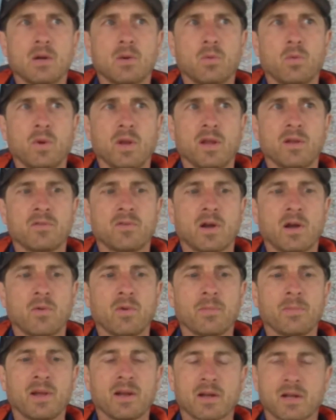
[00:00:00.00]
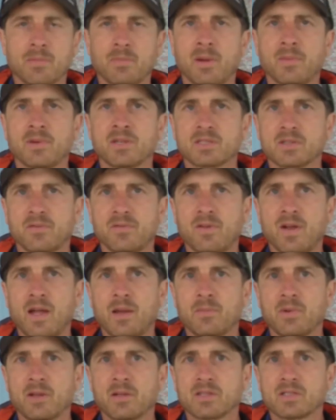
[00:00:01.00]
we've uh, we made a commitment as a
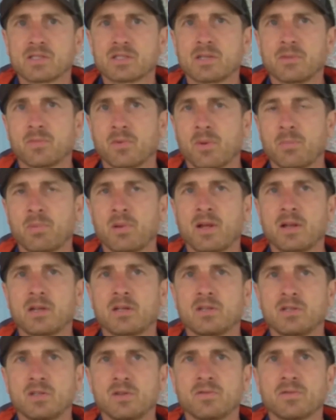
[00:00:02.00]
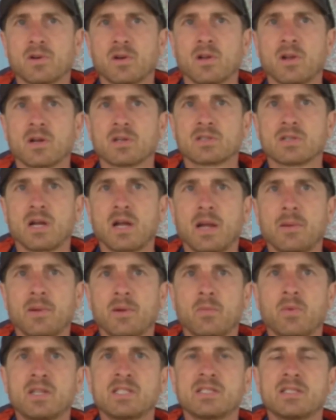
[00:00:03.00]
family. This is something we plan to do for a long time,
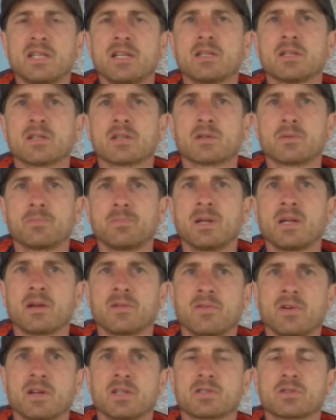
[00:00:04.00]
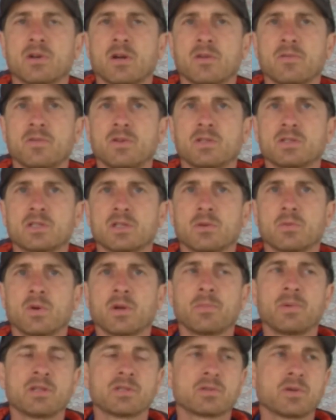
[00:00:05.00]
and we see there being a very strong future.
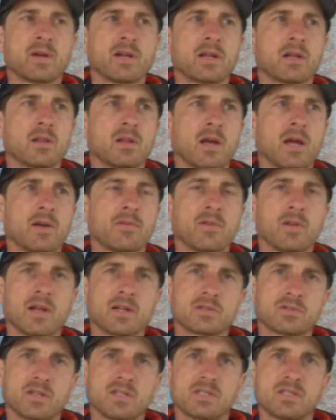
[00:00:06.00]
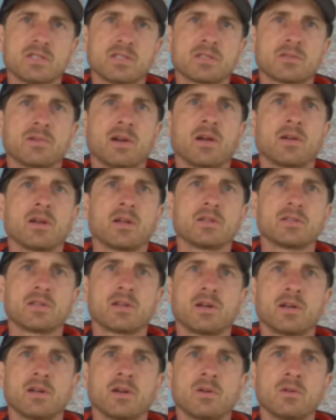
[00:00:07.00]
We've been training a lot of electricians around
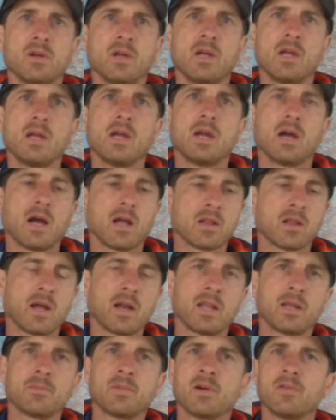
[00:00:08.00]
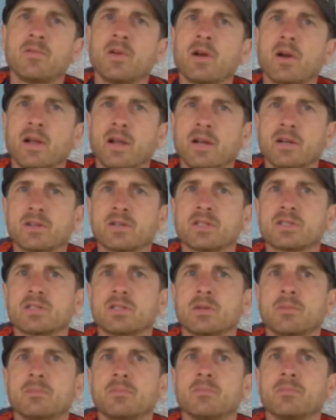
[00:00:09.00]
Ontario. A lot of them are very
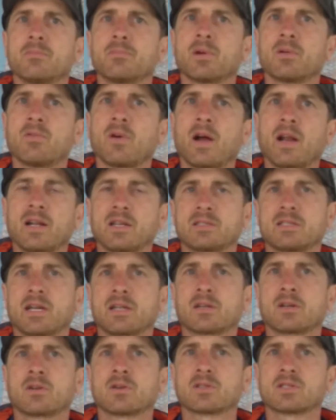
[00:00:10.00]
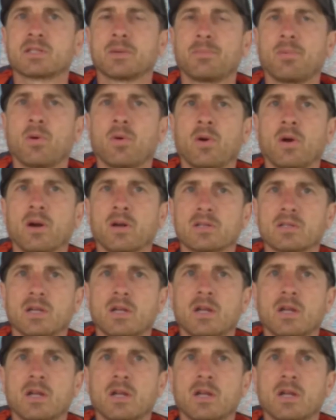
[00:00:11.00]
interested in providing technical support,